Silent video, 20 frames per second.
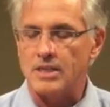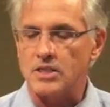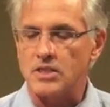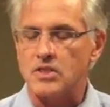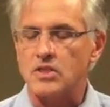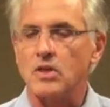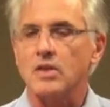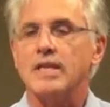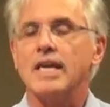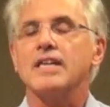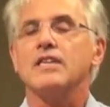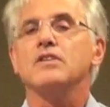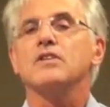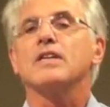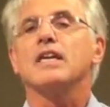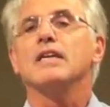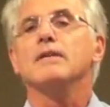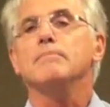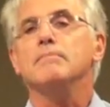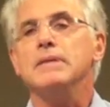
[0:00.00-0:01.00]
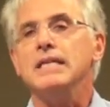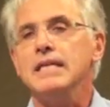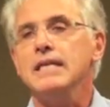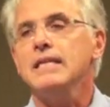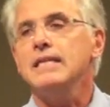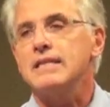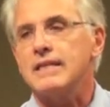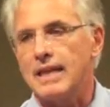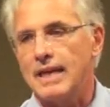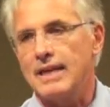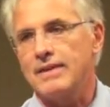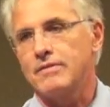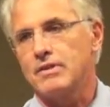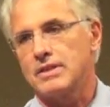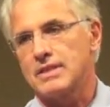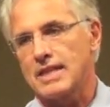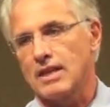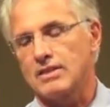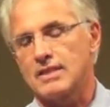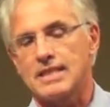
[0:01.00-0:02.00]
so that you can meet that
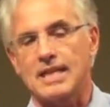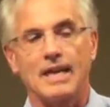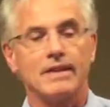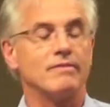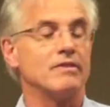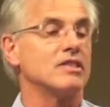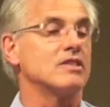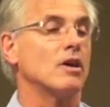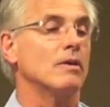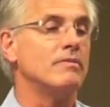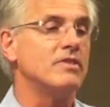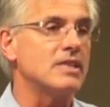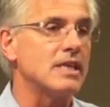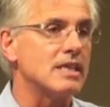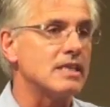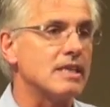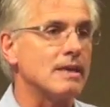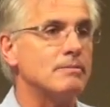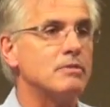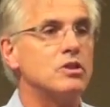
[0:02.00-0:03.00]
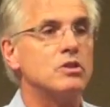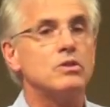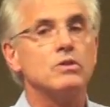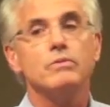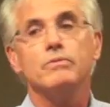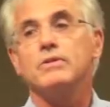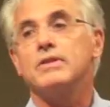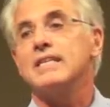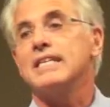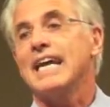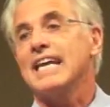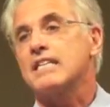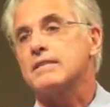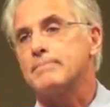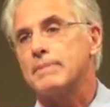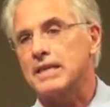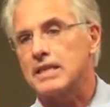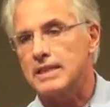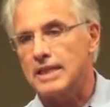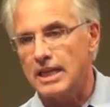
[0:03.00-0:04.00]
what's outside, which obviously has something to do with the
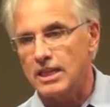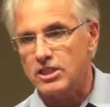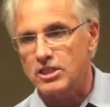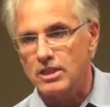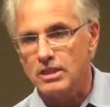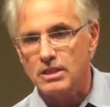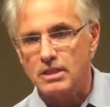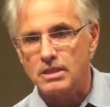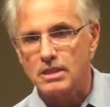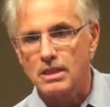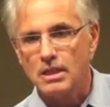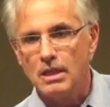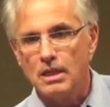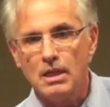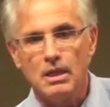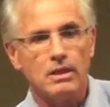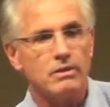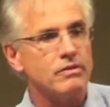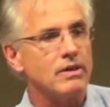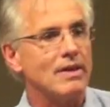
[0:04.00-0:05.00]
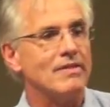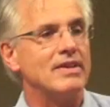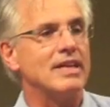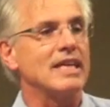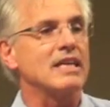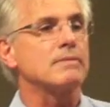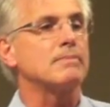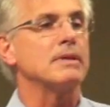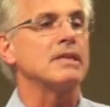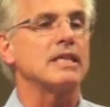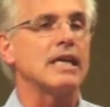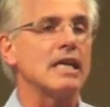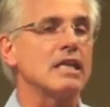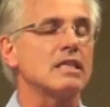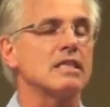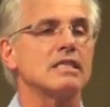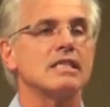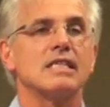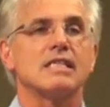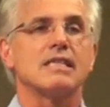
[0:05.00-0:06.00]
expectations. If you have an
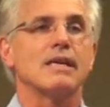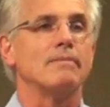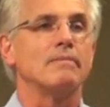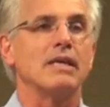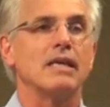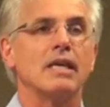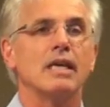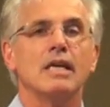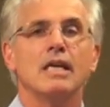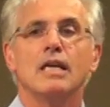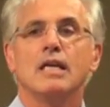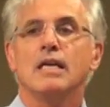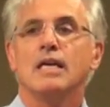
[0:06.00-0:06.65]
expectation that something